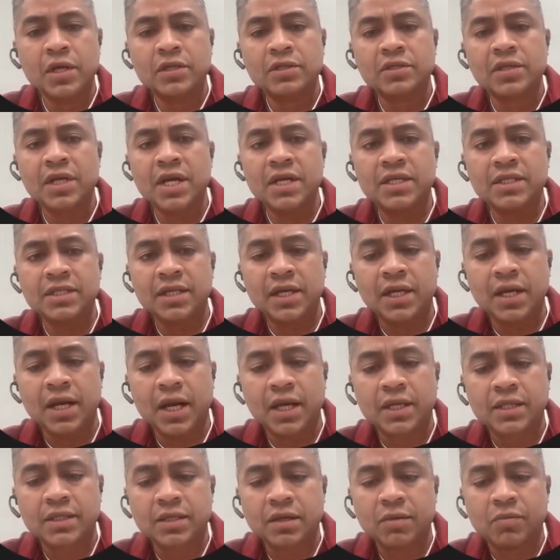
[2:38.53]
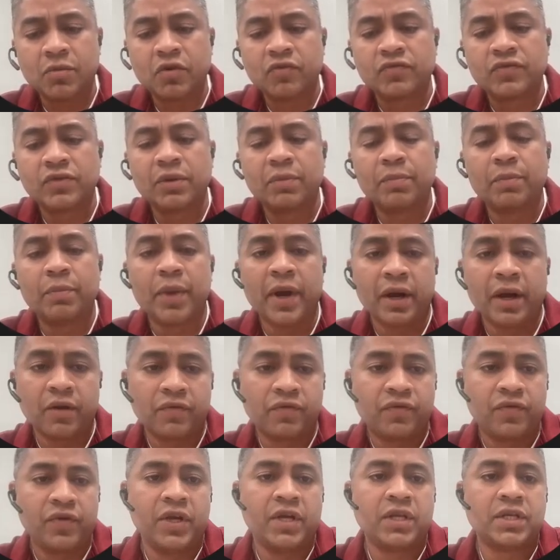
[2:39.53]
So let's see like some of the
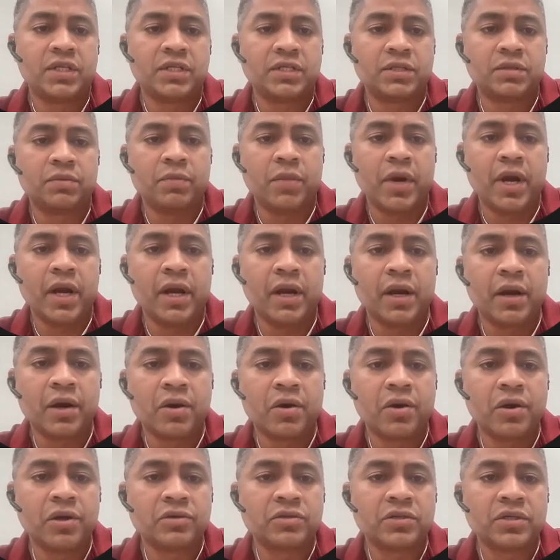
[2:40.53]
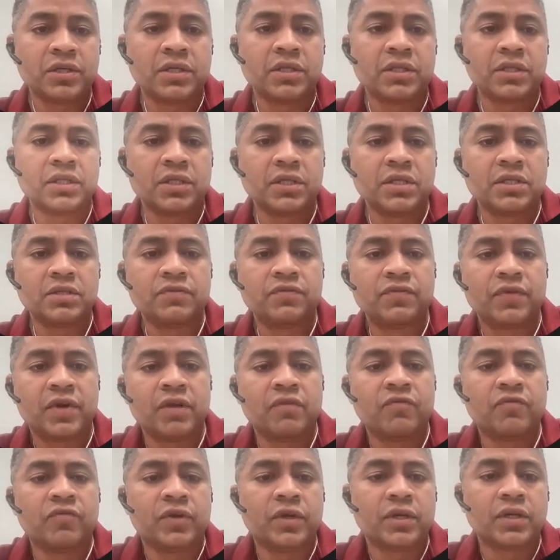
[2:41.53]
benefits by introducing this
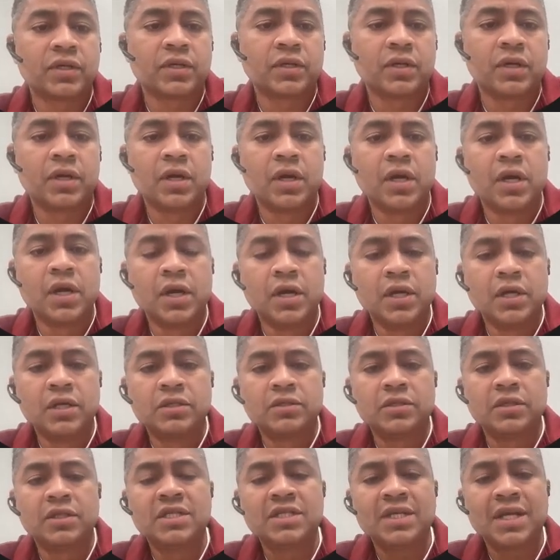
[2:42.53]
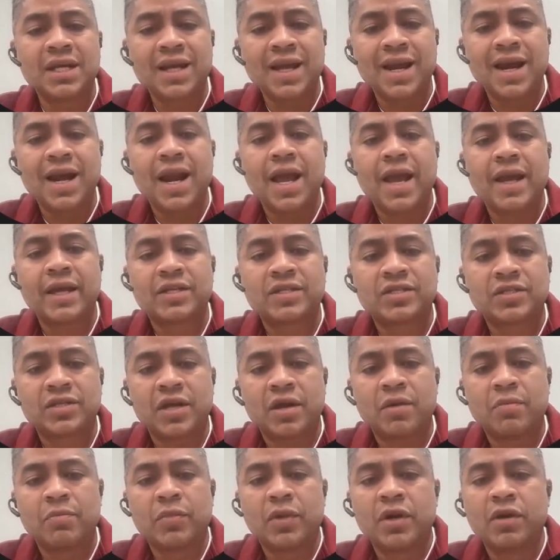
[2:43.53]
framework. So this is a real
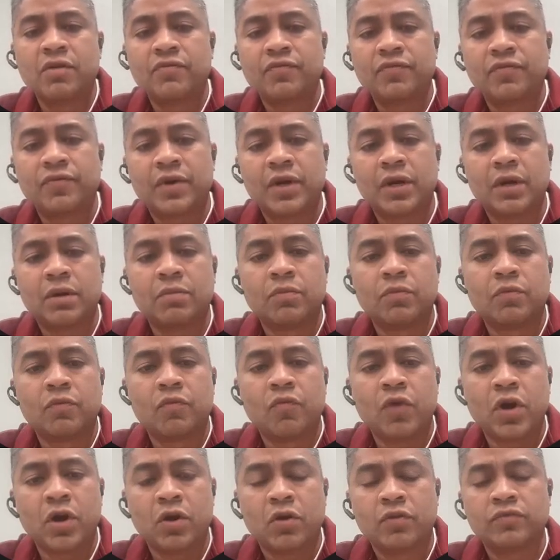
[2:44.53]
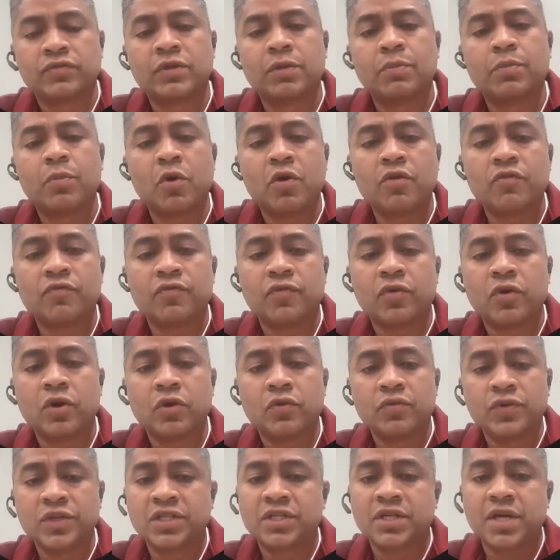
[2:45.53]
example from one of the
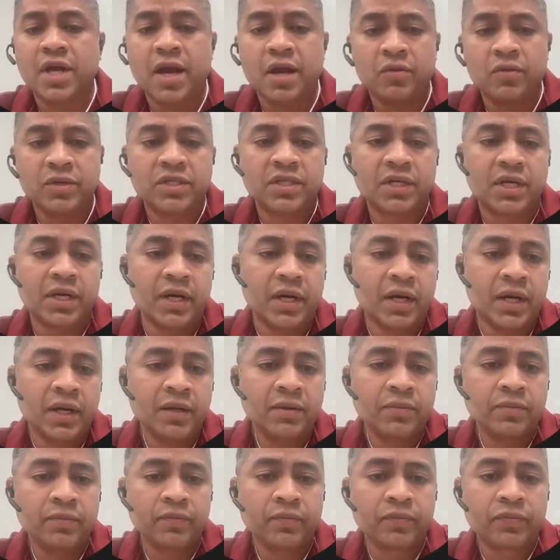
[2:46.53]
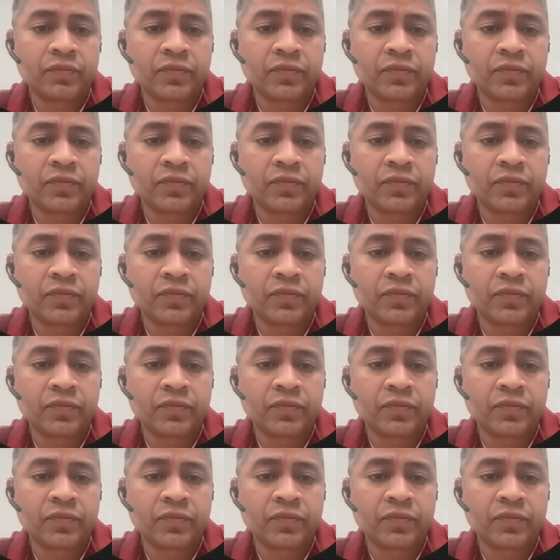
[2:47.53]
portfolio which I was leading.